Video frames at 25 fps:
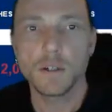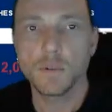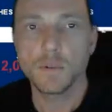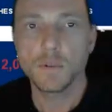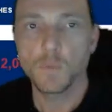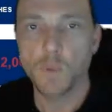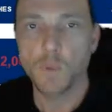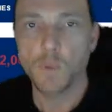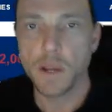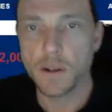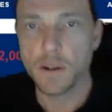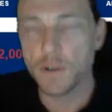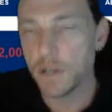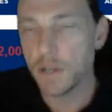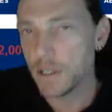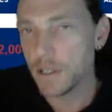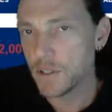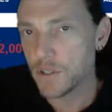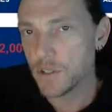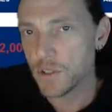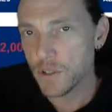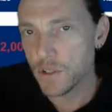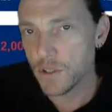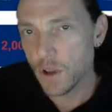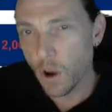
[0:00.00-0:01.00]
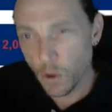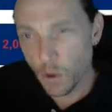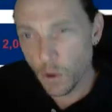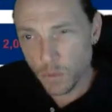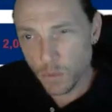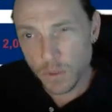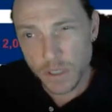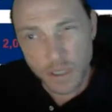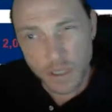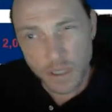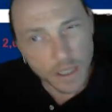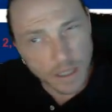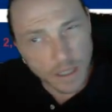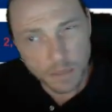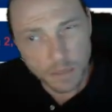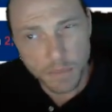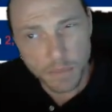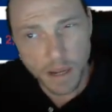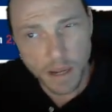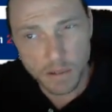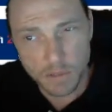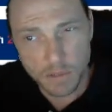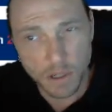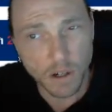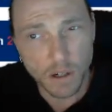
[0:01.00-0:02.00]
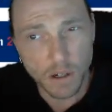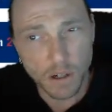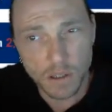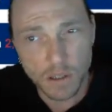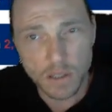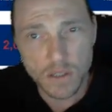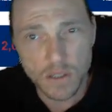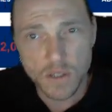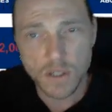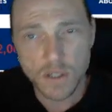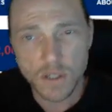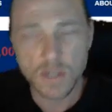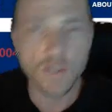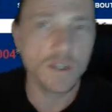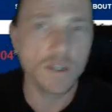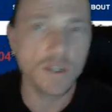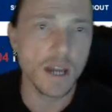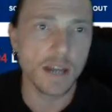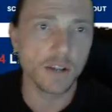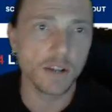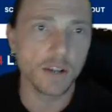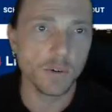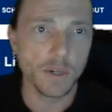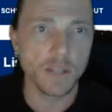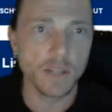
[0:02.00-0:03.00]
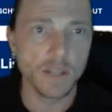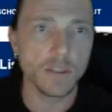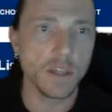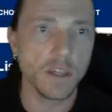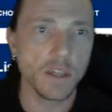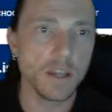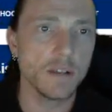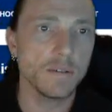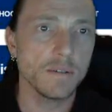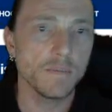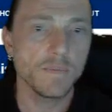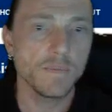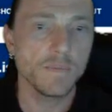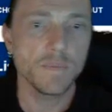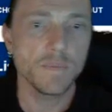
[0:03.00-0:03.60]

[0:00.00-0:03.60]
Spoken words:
Where it's only the inbound calls is not a great thing.